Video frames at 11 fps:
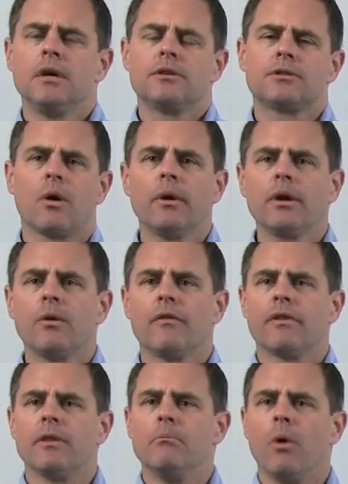So I want to go
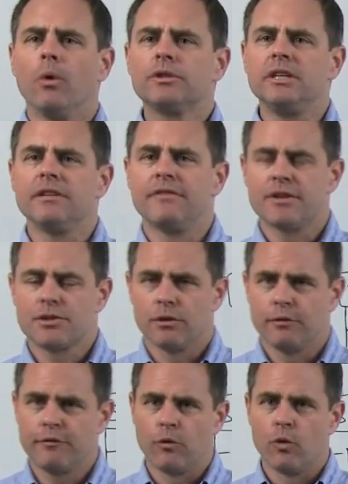over the multi-divisional
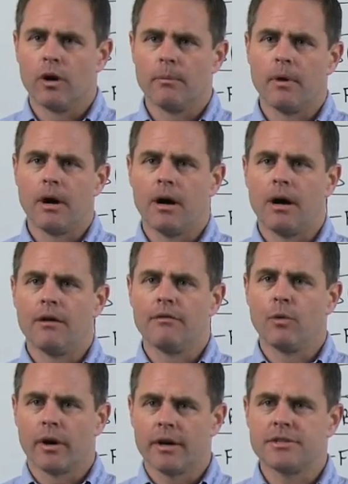form of
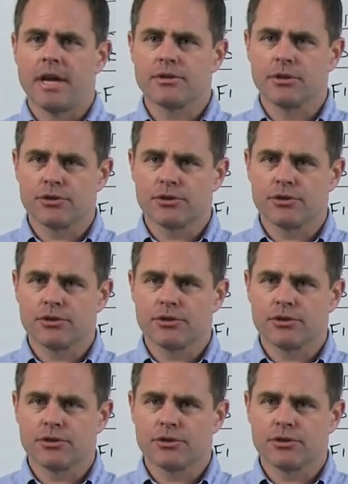organizational